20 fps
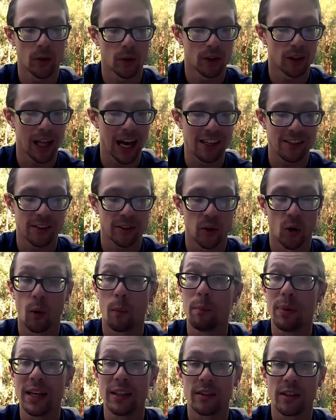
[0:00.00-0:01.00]
Classical
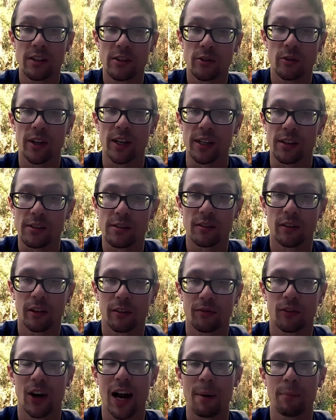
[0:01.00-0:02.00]
beat the streets.
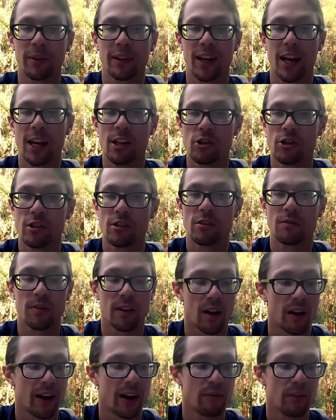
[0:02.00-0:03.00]
Look for applications,
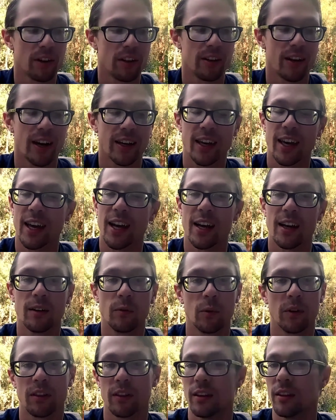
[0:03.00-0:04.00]
fill out everything I
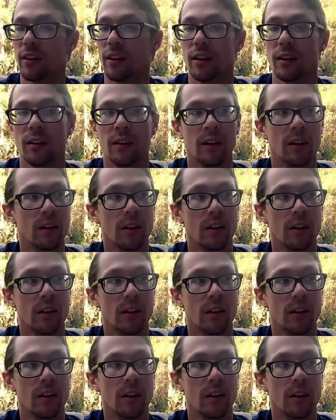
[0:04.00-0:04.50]
can within the